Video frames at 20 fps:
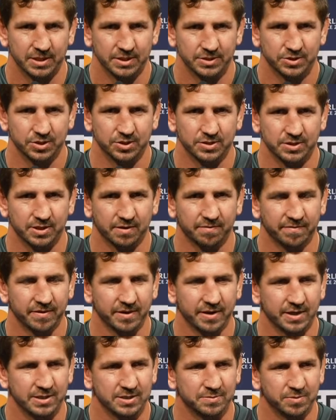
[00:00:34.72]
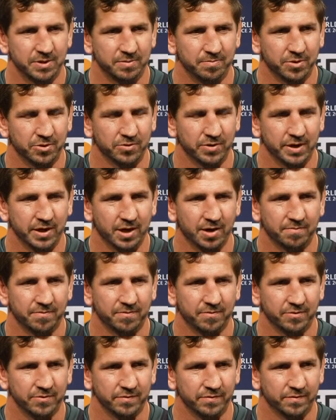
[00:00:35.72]
So it's something that's been building up
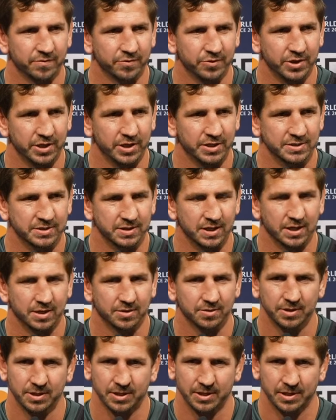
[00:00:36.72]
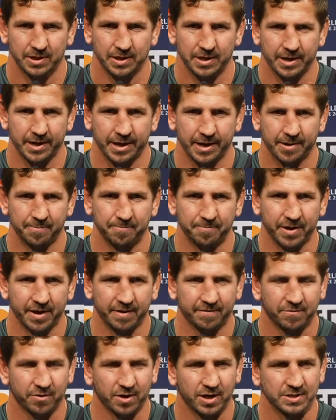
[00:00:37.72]
for years now.
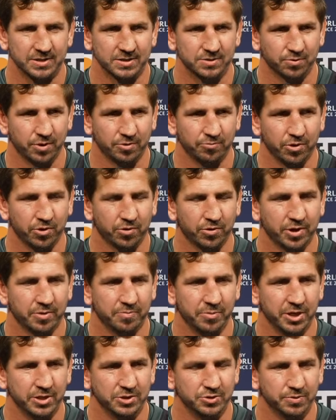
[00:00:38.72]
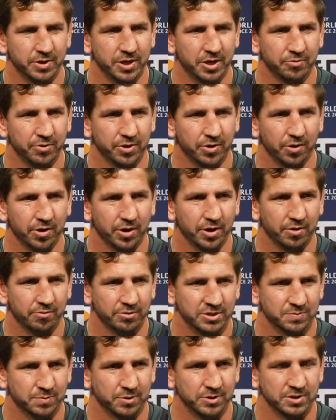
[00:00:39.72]
And for us, when we're on the bench, we know we've got a
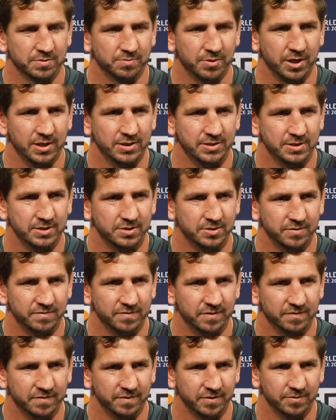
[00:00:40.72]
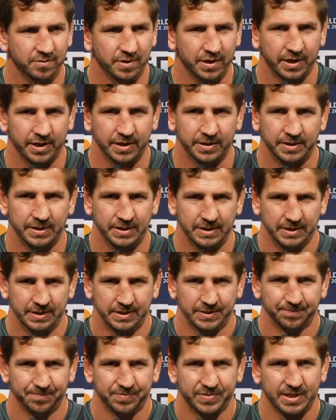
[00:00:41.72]
responsibility to fulfill. And
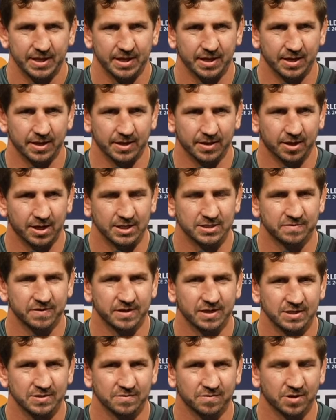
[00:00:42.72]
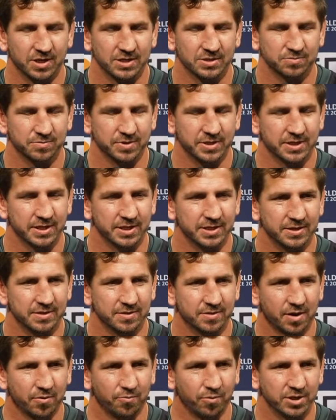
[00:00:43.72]
the nice thing is for us, we
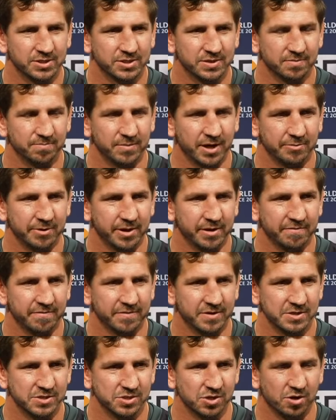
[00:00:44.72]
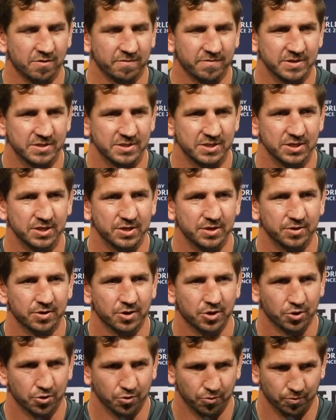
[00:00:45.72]
can watch them maybe the first half and see
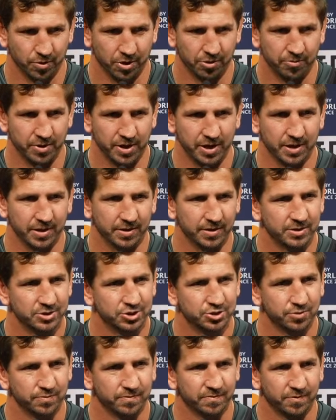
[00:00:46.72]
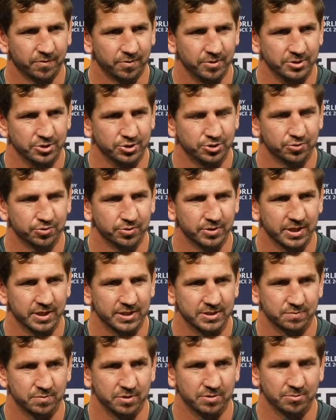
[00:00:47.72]
where we're falling short
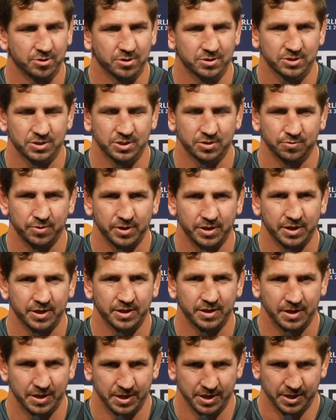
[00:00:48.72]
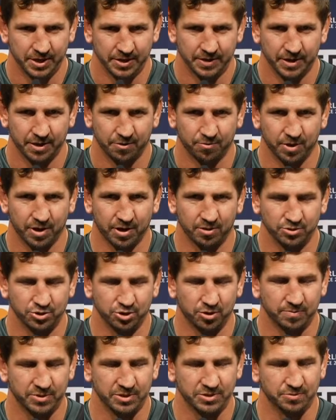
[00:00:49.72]
as Springboks, so we can know what our
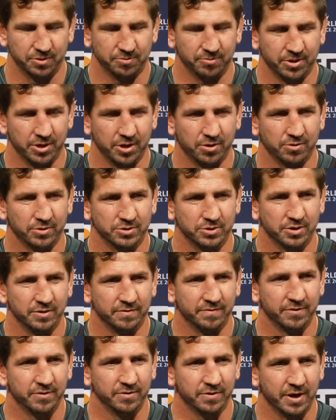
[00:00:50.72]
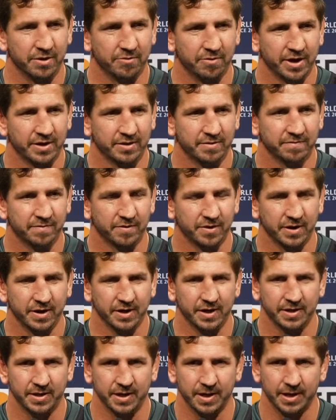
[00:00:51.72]
job is when we go onto the field and rectify
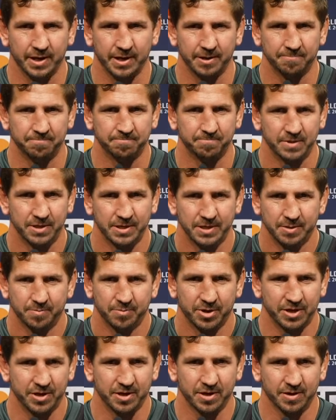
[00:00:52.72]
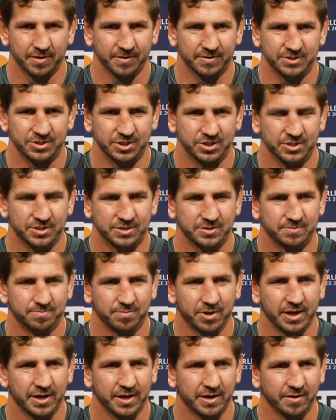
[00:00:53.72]
that. But yeah, just
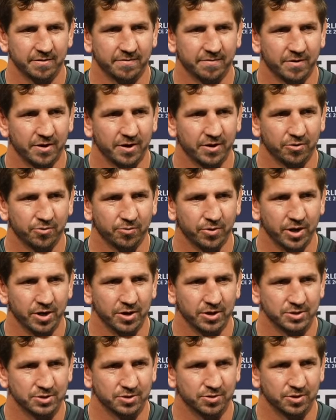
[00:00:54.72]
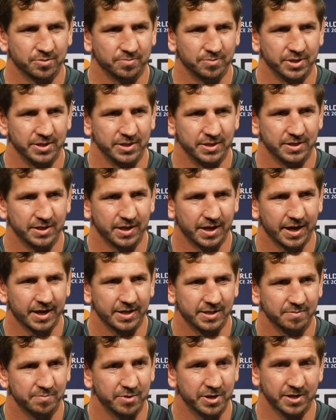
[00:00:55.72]
playing in the final, we know it's going to be
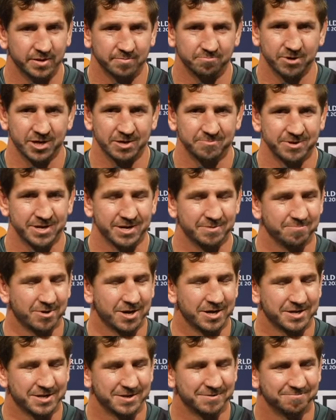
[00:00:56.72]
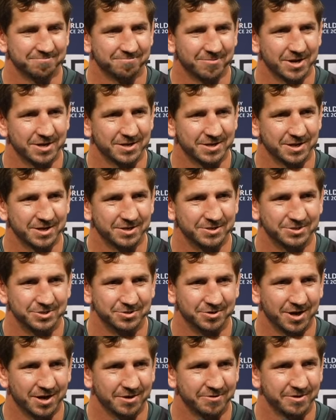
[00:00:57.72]
80 minutes. Maybe it might go to
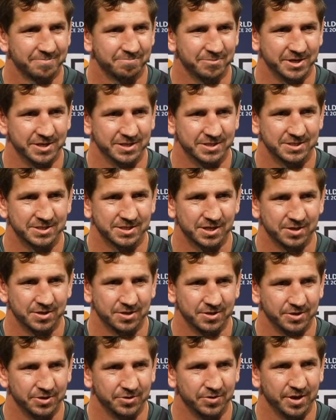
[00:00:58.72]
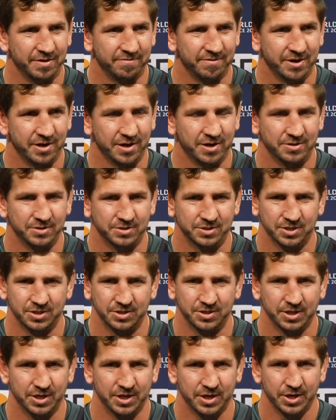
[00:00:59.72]
100 minutes. So you never know.
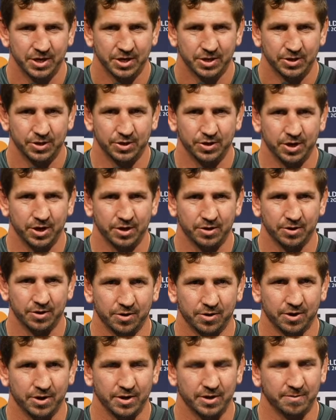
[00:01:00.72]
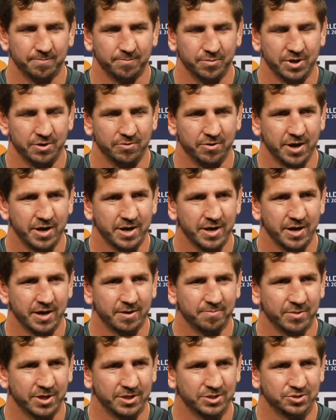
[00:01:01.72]
So you know got to be ready
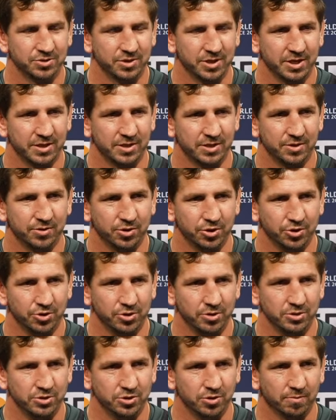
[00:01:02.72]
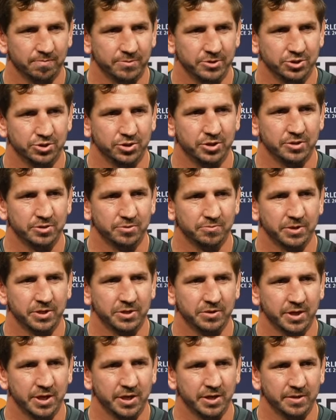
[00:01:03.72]
and make sure that you use your opportunity when
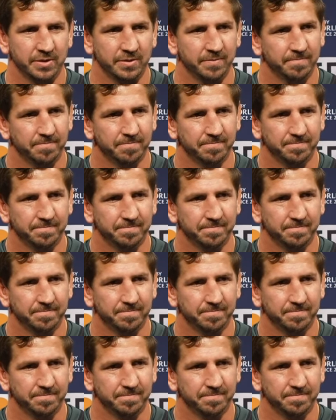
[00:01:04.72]
you get it.